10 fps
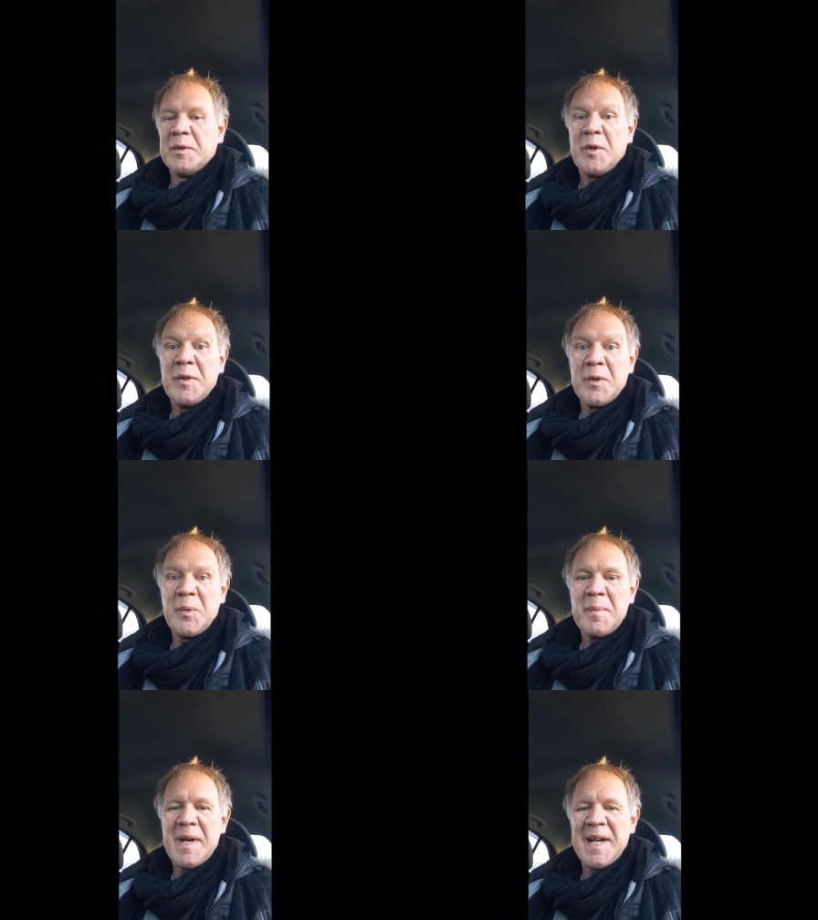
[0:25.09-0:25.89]
They're on
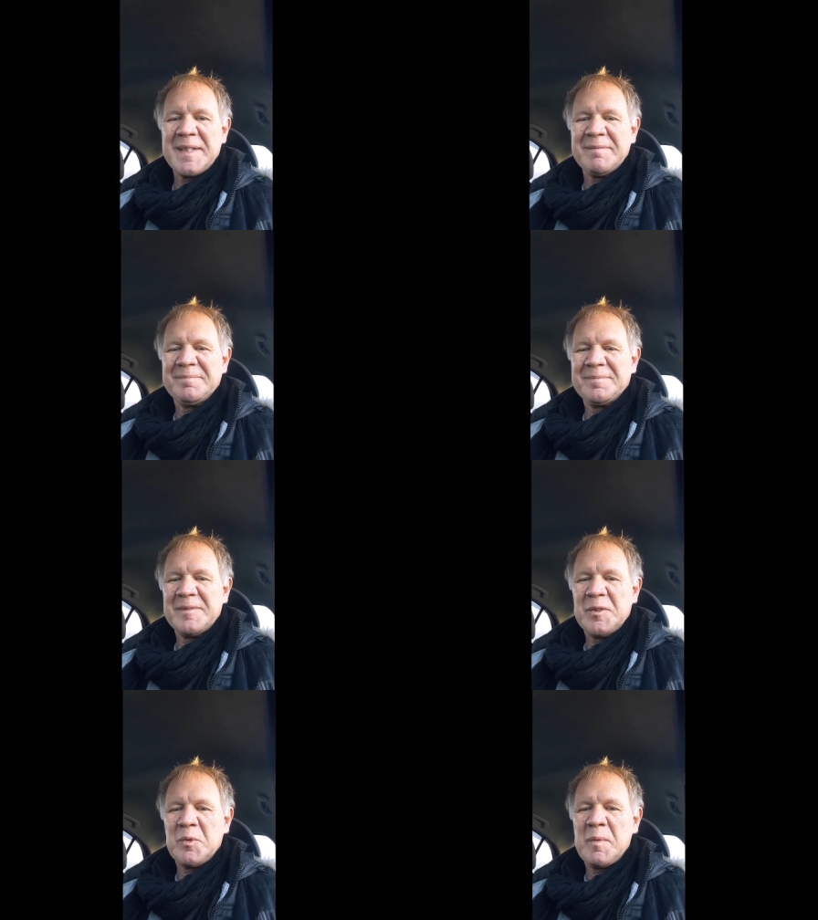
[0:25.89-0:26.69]
their way back
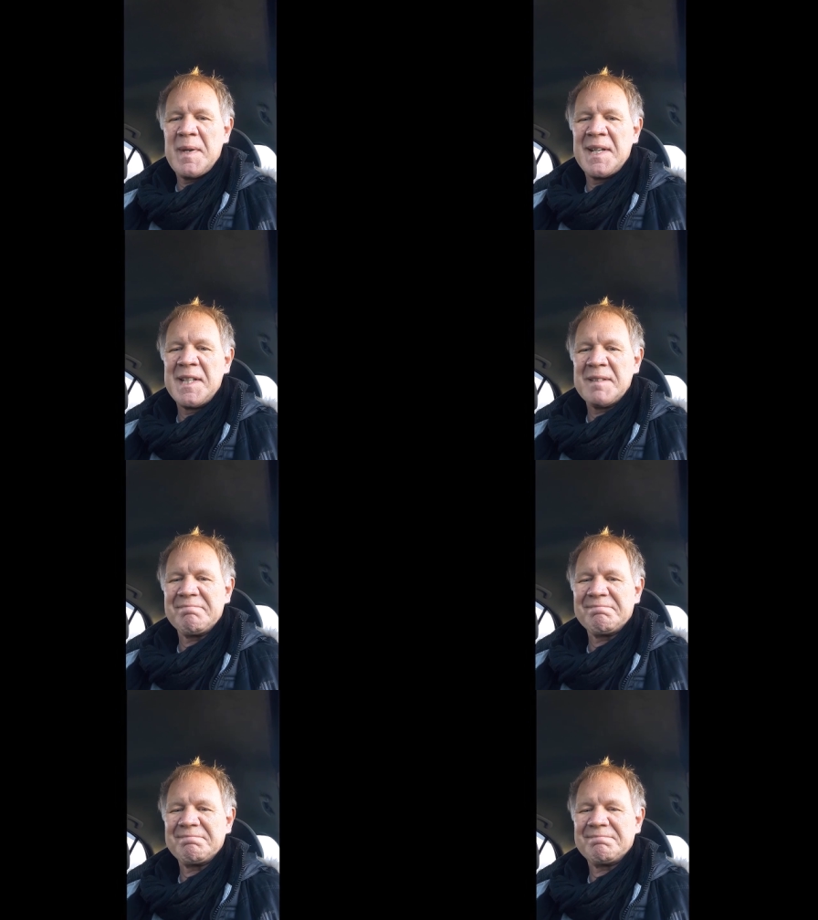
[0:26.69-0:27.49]
to Romania.
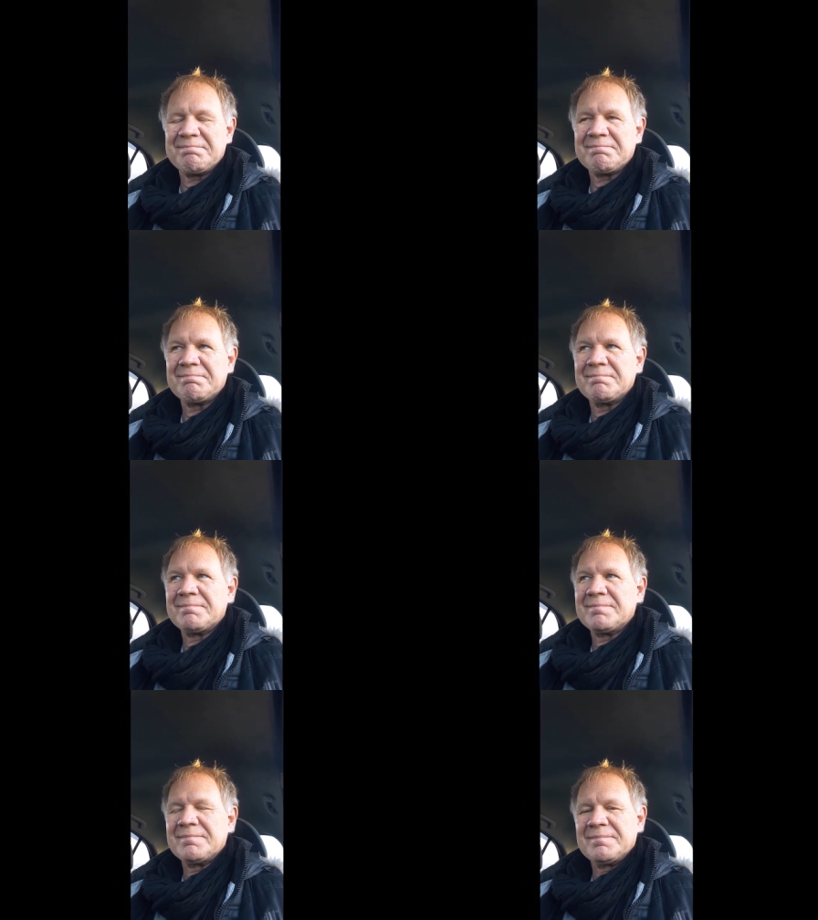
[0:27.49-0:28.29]

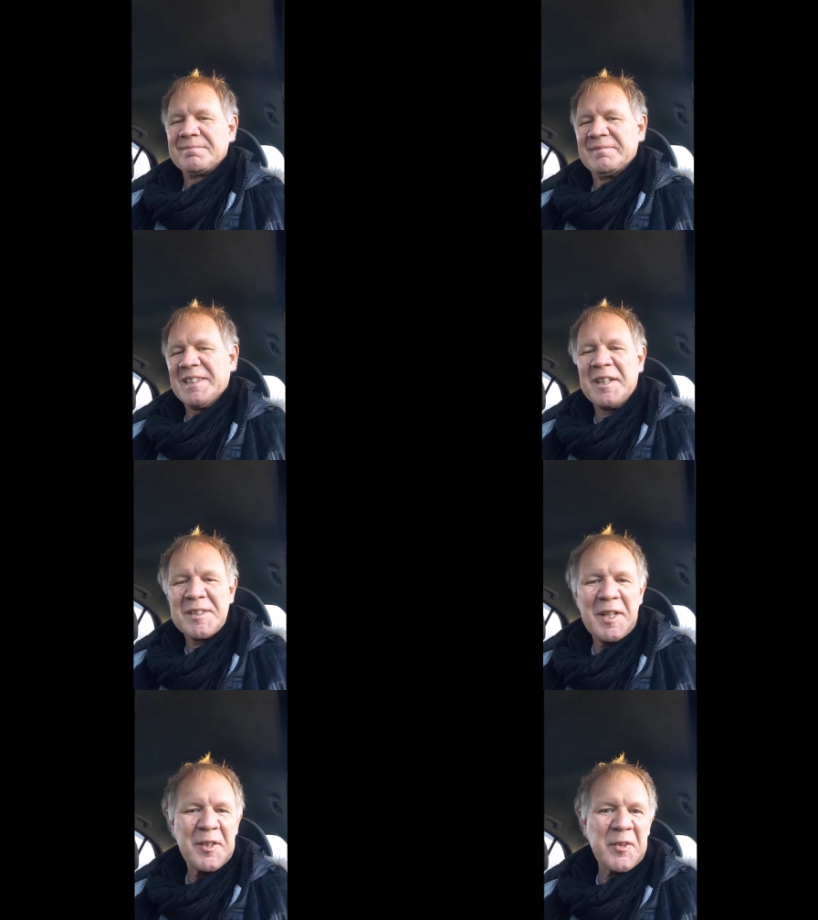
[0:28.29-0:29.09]

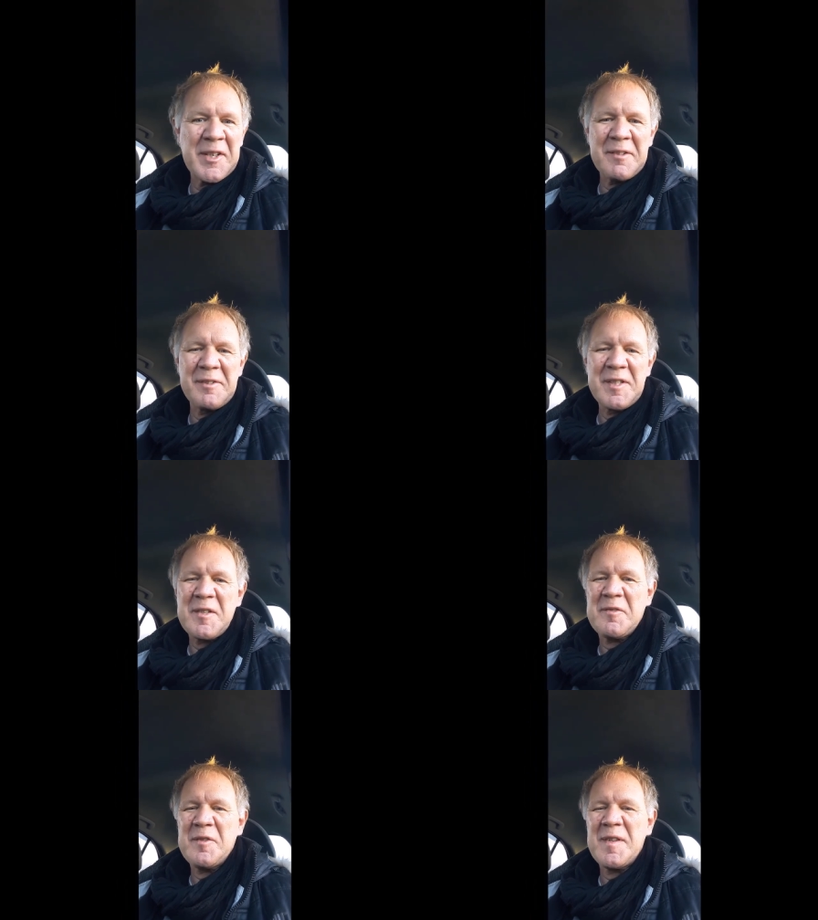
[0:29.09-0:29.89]
God's got a great
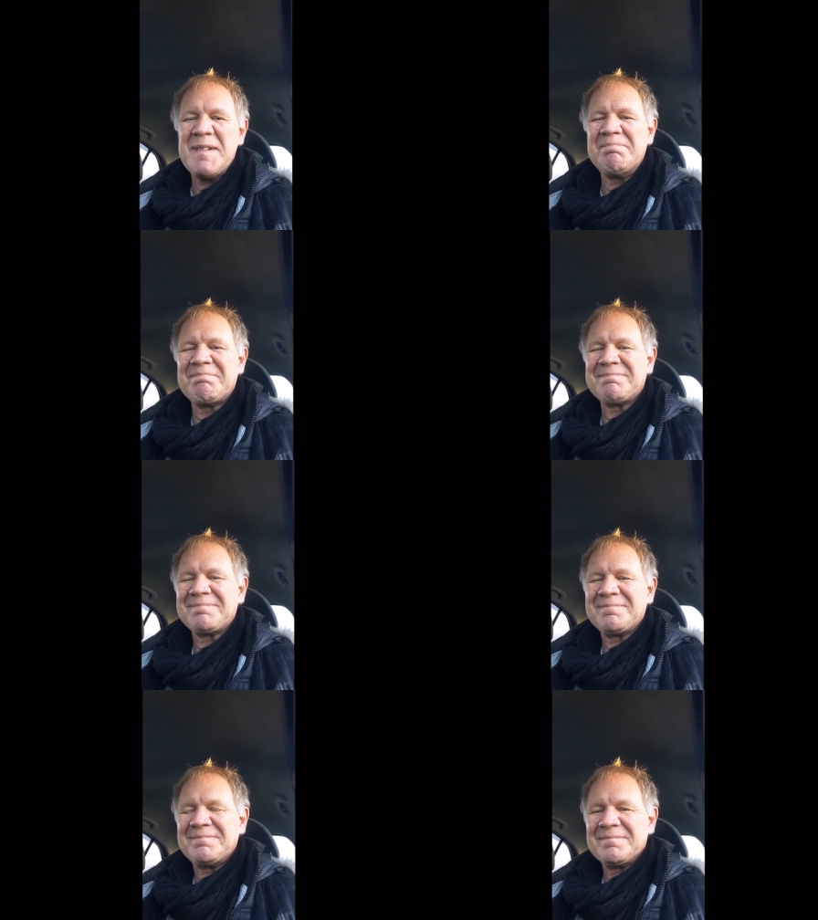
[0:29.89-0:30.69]
adventure for them.
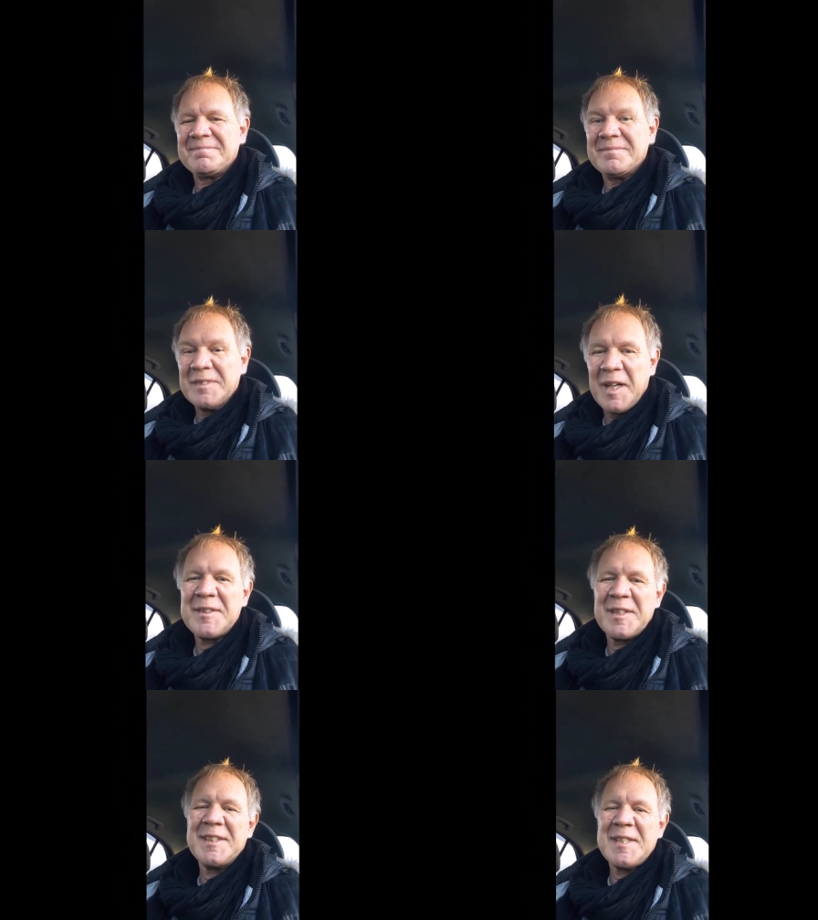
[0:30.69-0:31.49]

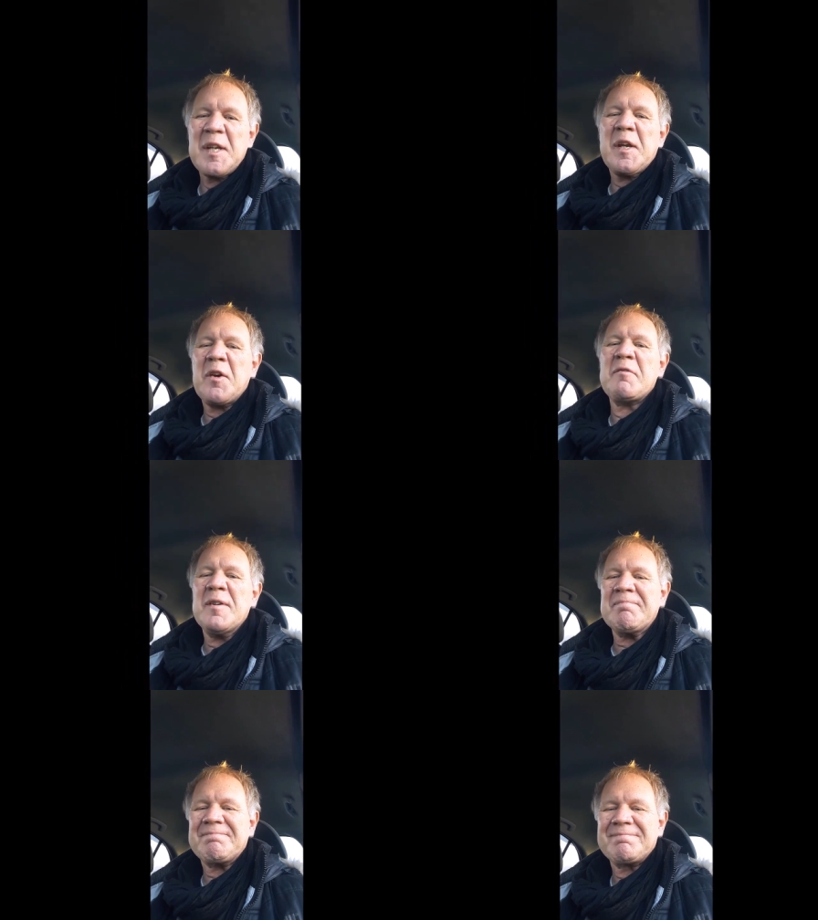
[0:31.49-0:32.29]
God's going to take care of
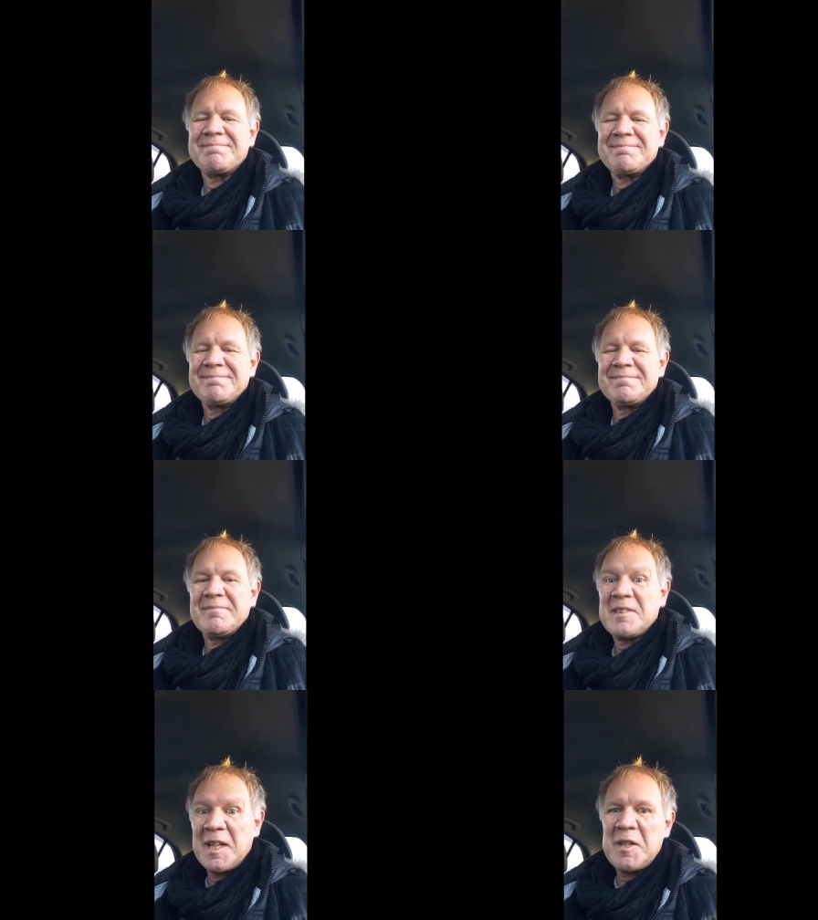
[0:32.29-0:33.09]
them.
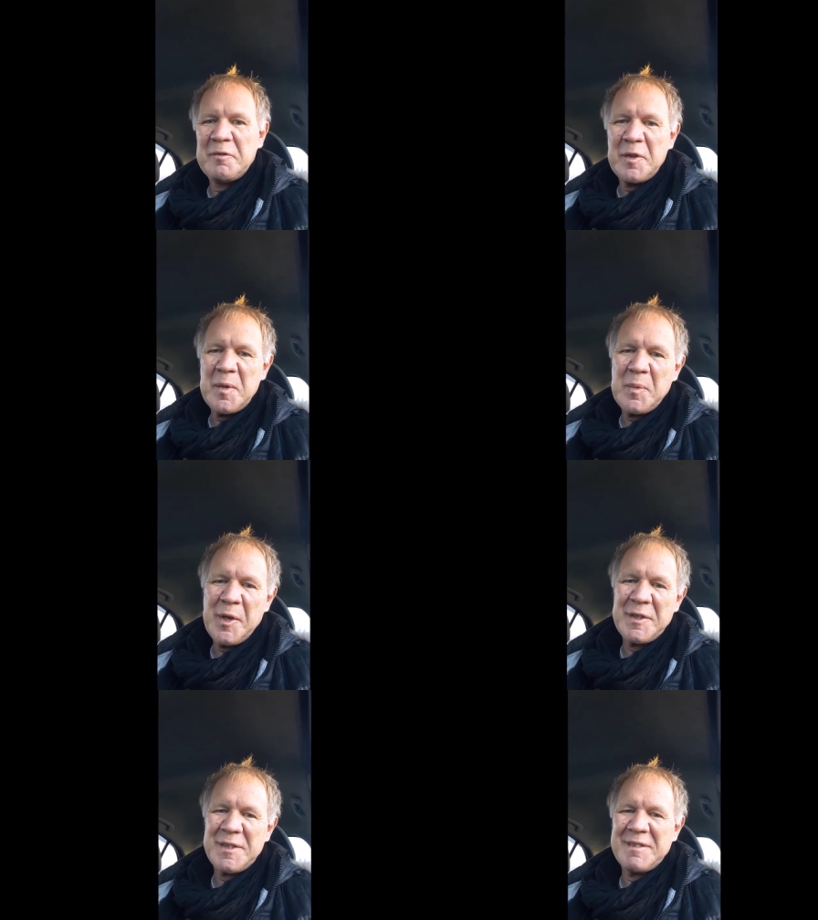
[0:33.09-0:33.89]
Thank you for your
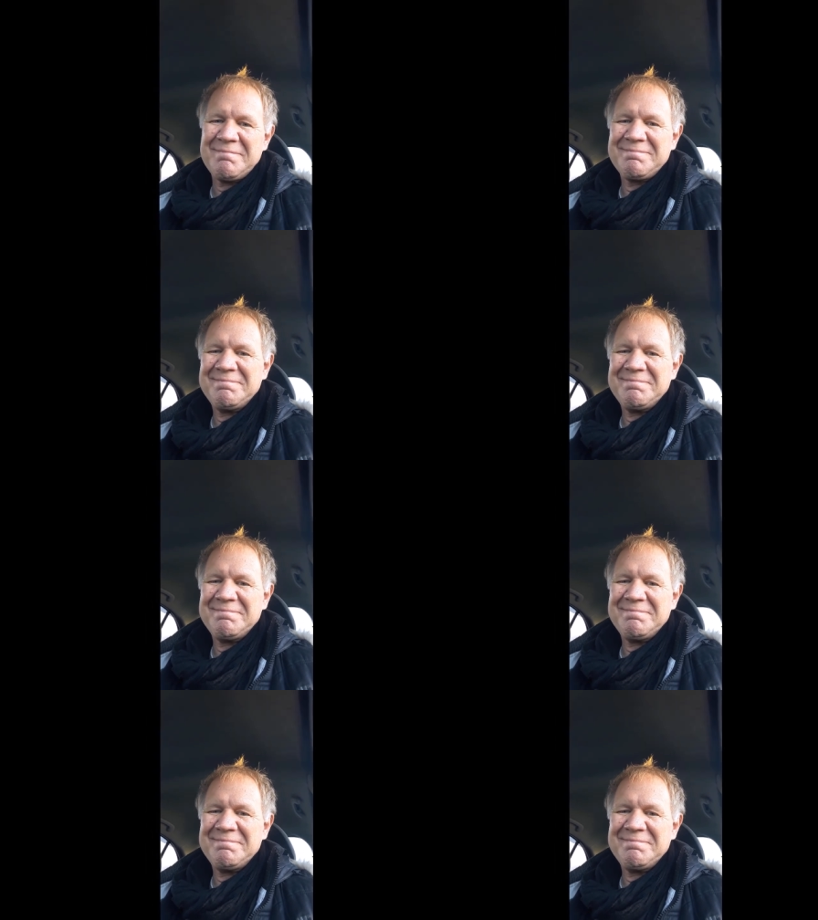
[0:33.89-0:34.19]
prayers.